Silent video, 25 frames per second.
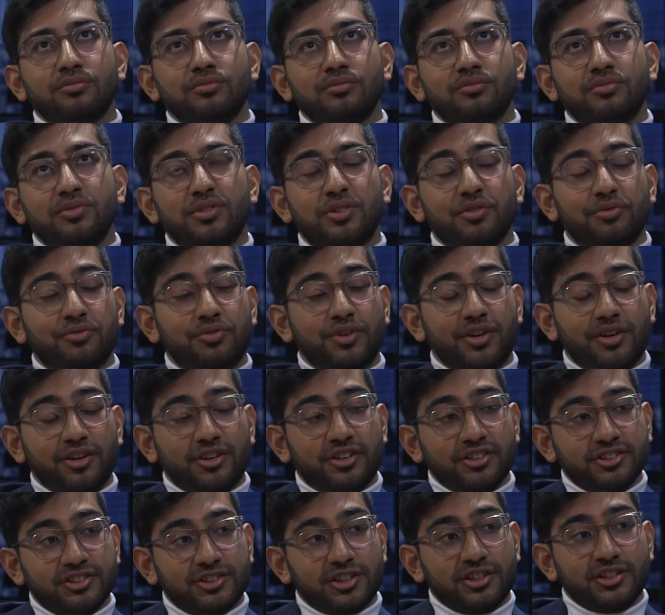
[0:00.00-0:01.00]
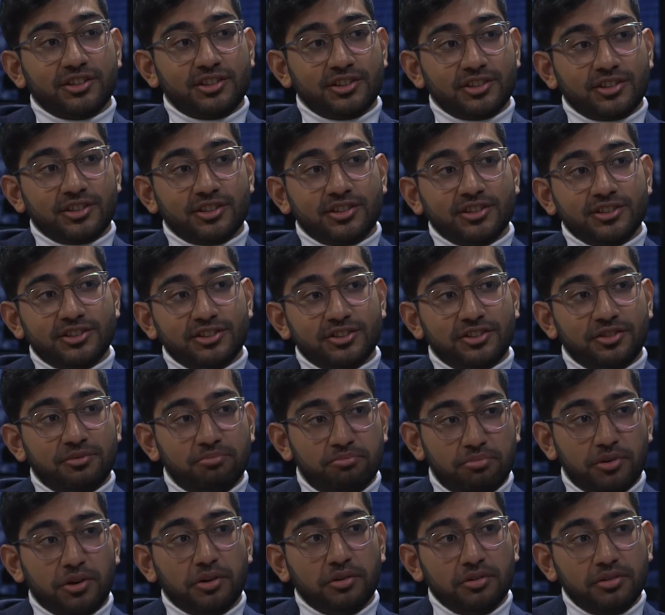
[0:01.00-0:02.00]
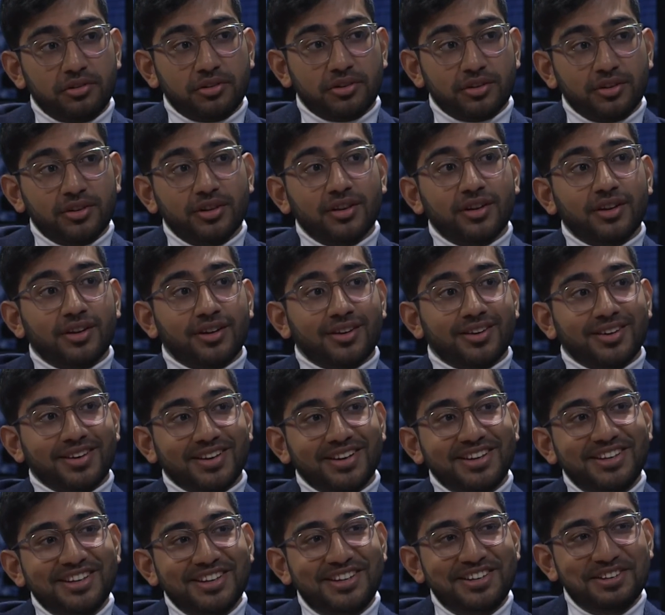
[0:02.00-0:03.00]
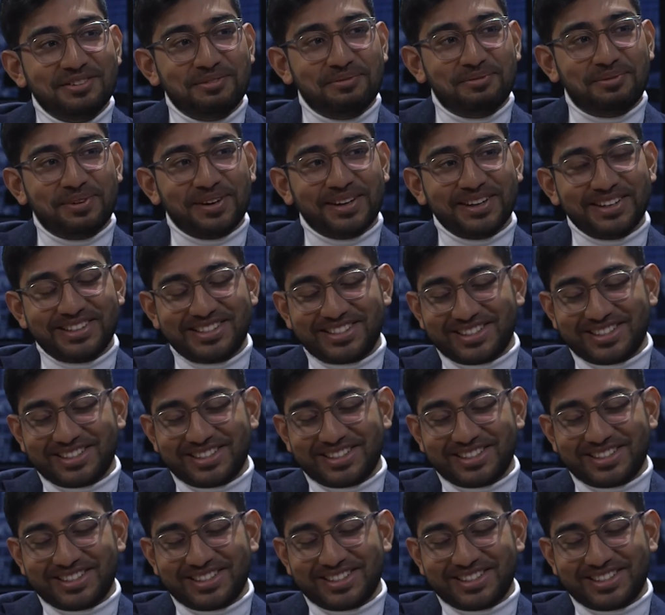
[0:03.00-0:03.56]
it's a very consultant answer, both. But